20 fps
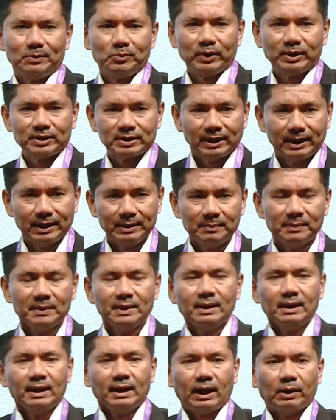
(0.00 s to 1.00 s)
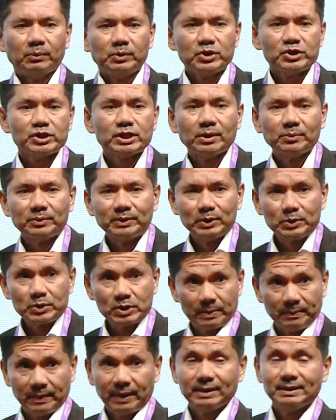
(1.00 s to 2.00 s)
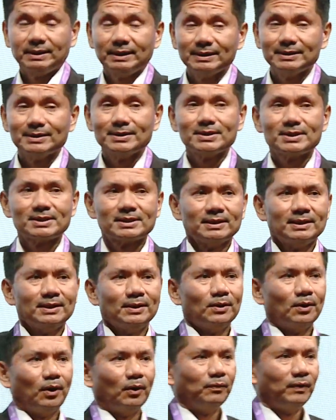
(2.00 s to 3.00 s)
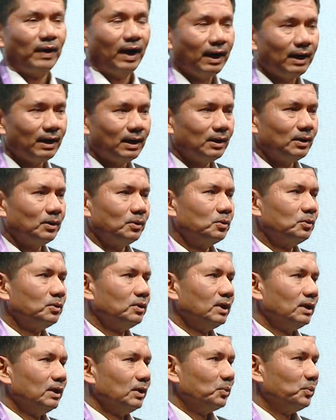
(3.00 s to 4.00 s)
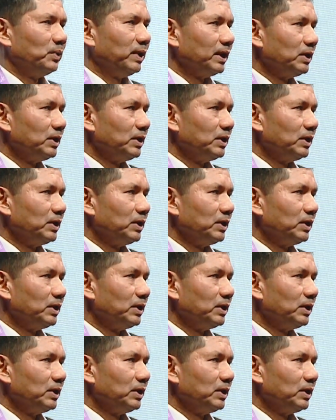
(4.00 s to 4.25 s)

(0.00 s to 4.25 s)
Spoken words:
with time, I want to share with you some ideas of how we are